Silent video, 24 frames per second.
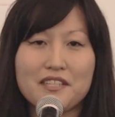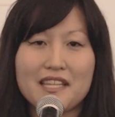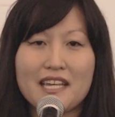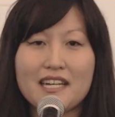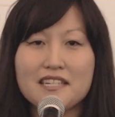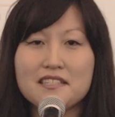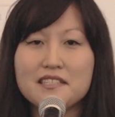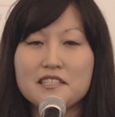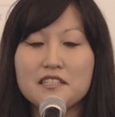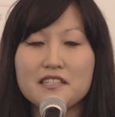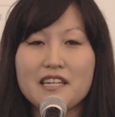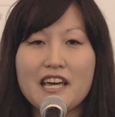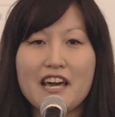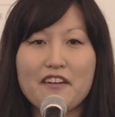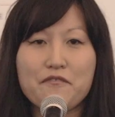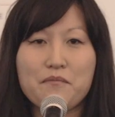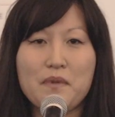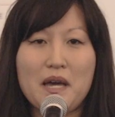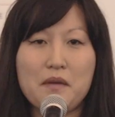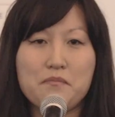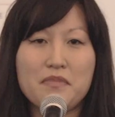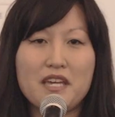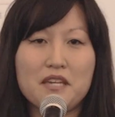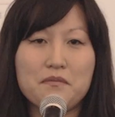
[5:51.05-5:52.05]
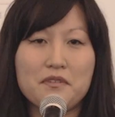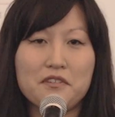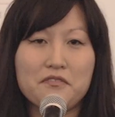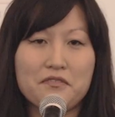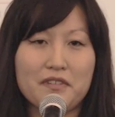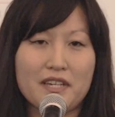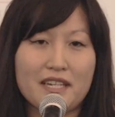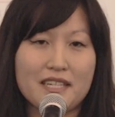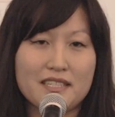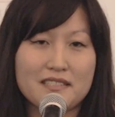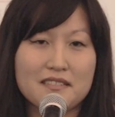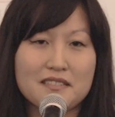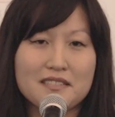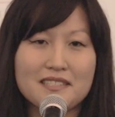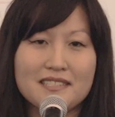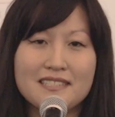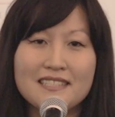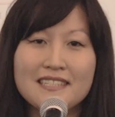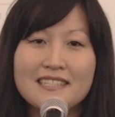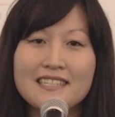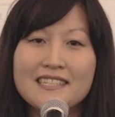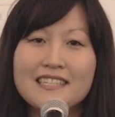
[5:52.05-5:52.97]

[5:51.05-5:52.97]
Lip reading: that I still have my baby face,